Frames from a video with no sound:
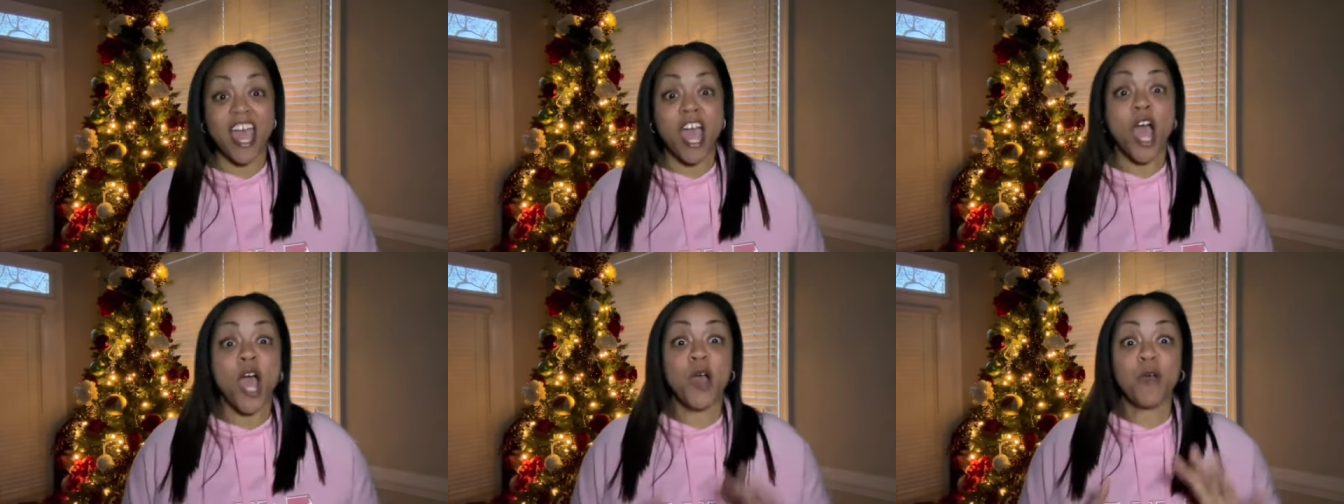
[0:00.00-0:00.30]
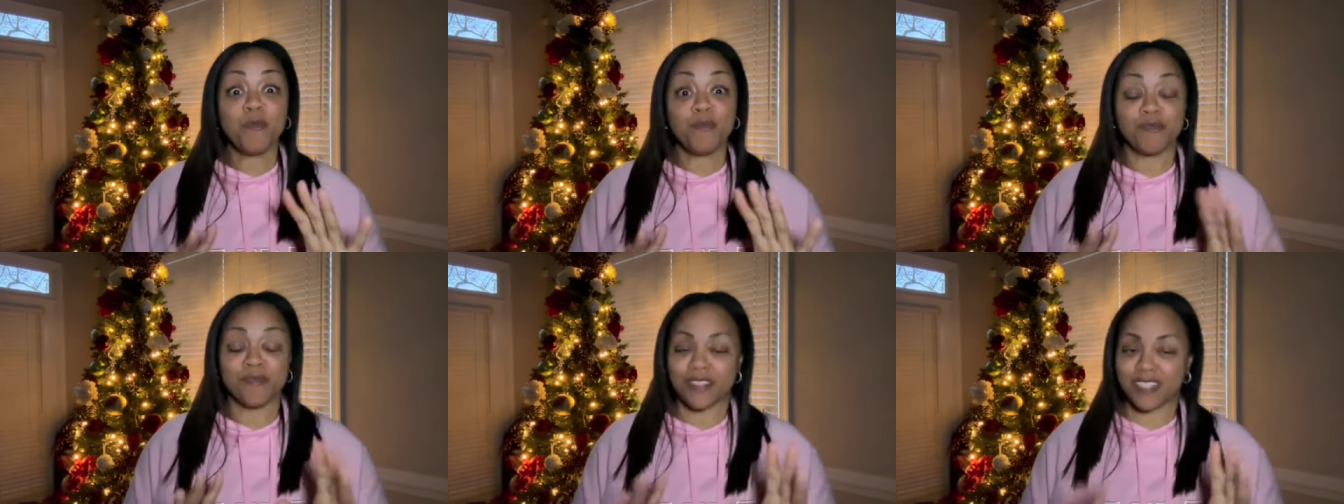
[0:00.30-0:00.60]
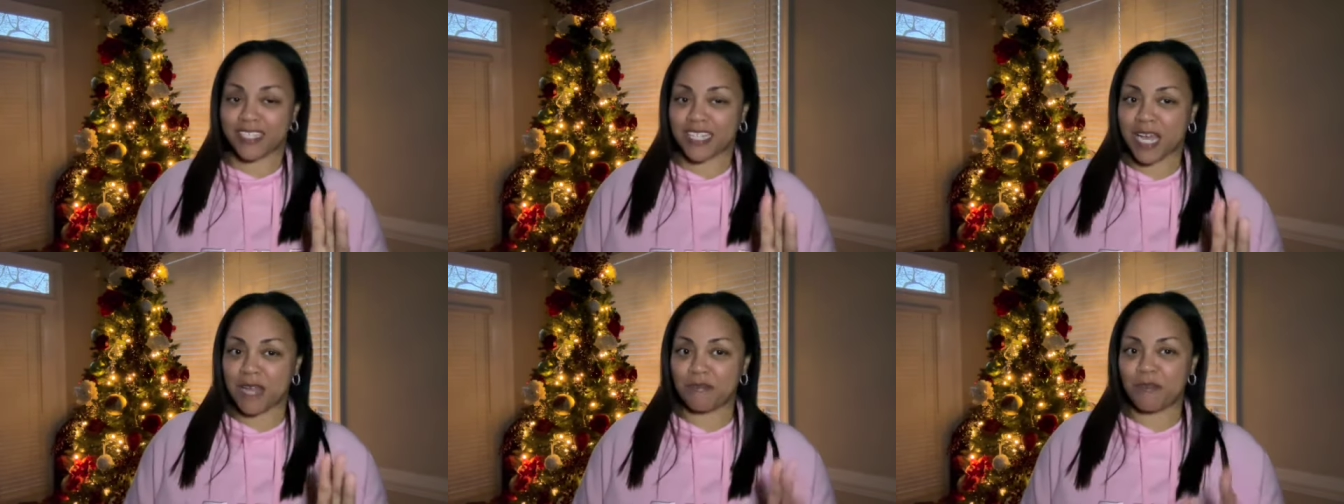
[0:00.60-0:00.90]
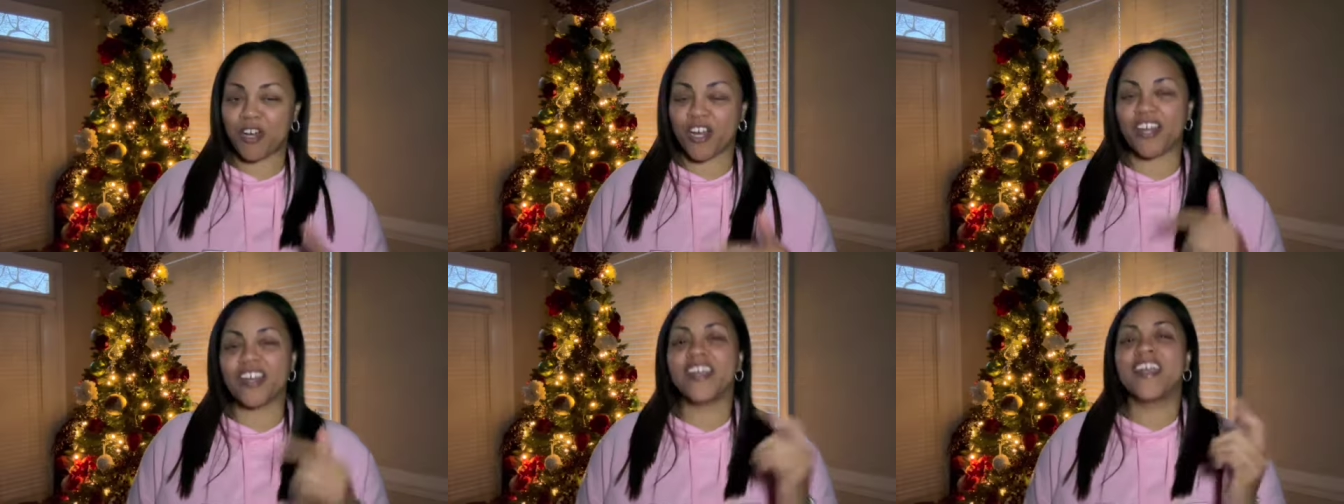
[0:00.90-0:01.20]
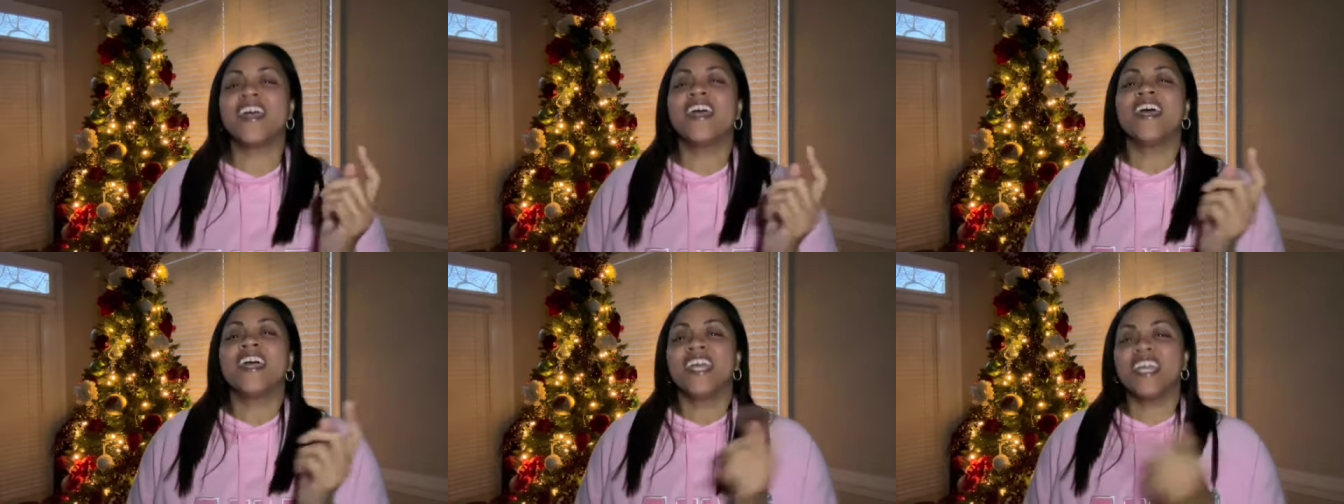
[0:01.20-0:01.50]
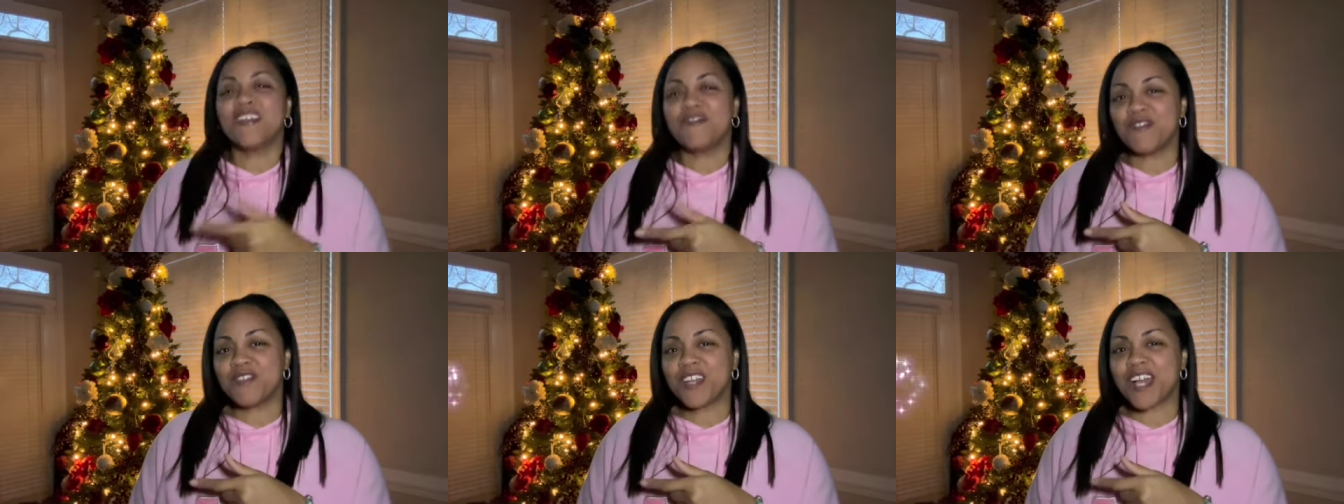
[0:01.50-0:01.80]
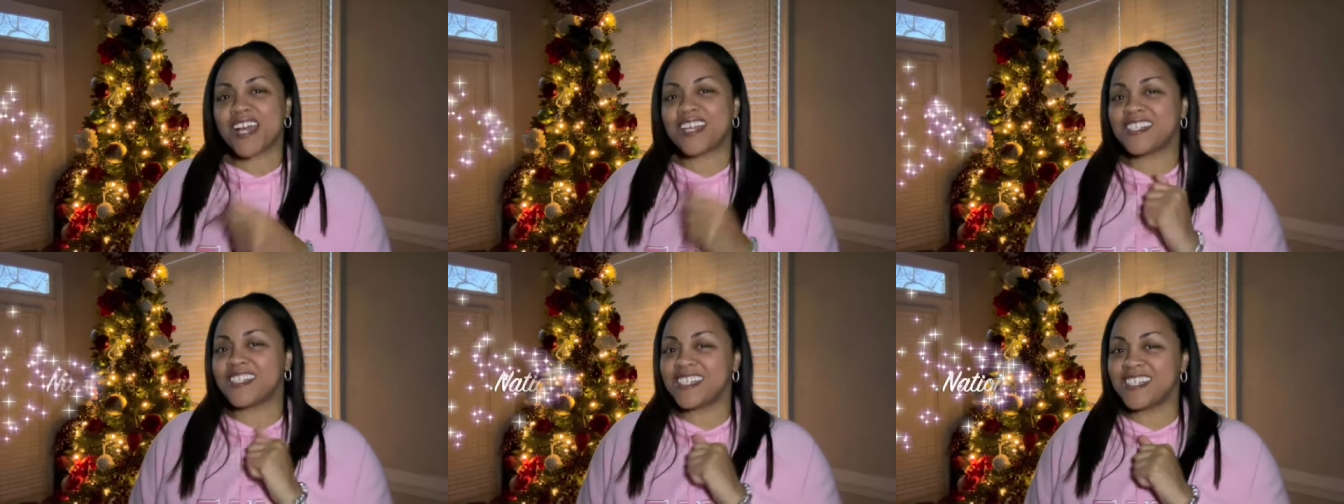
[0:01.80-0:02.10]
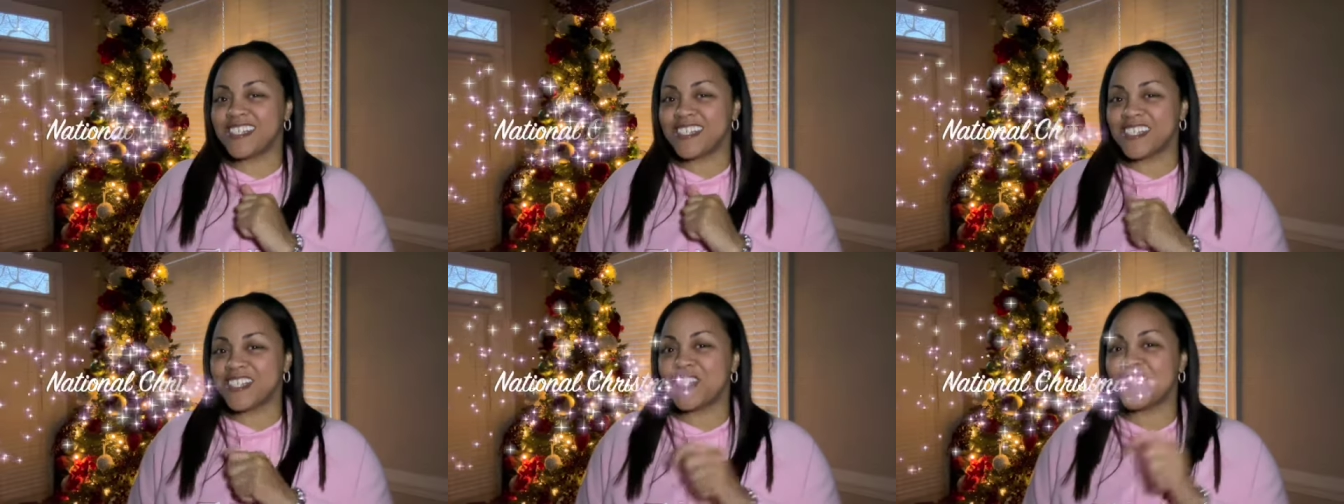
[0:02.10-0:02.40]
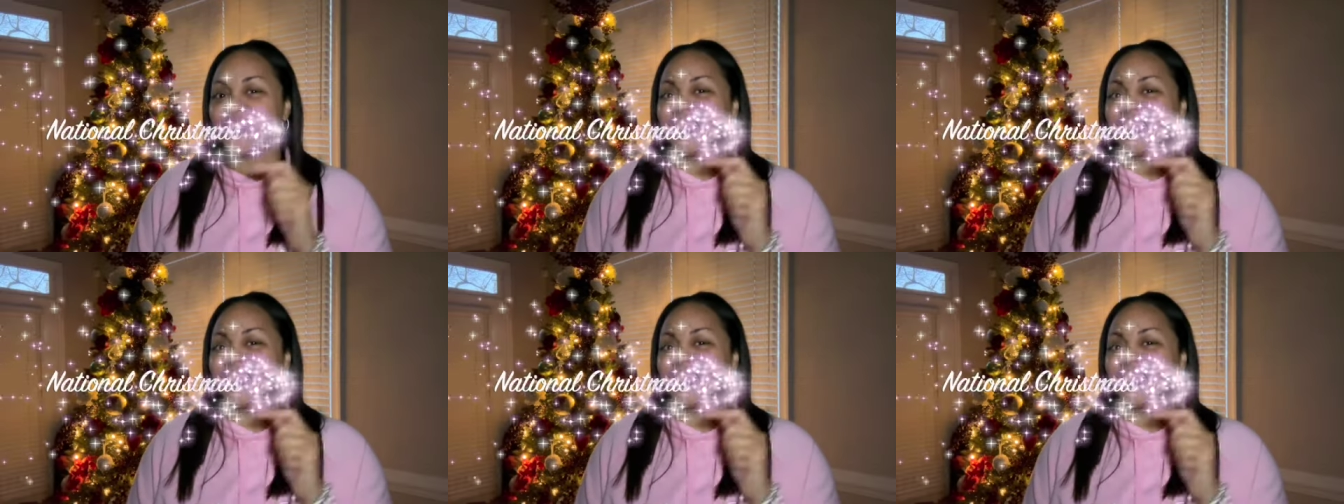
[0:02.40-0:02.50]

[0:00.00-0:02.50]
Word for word: Oh, sidebar. If you guys didn't know,